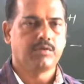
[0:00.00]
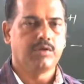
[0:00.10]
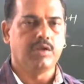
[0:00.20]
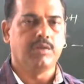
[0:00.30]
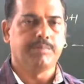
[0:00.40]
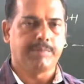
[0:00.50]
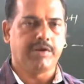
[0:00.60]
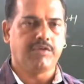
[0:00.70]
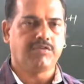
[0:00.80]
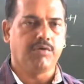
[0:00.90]
In
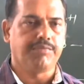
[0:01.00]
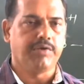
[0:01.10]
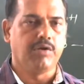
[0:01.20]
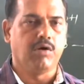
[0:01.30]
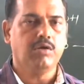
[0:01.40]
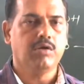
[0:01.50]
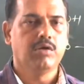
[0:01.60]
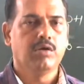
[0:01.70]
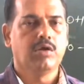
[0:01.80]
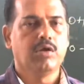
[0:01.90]
preparation of
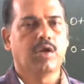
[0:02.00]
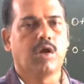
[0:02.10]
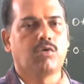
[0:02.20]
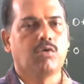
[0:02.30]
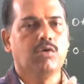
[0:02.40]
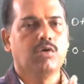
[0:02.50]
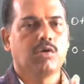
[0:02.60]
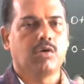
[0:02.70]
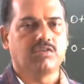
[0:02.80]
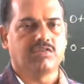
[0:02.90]
phenol, we have
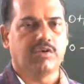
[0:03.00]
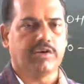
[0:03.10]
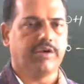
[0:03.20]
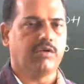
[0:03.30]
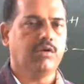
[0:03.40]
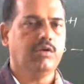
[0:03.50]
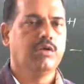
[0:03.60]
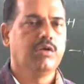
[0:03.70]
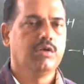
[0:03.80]
to concentrate on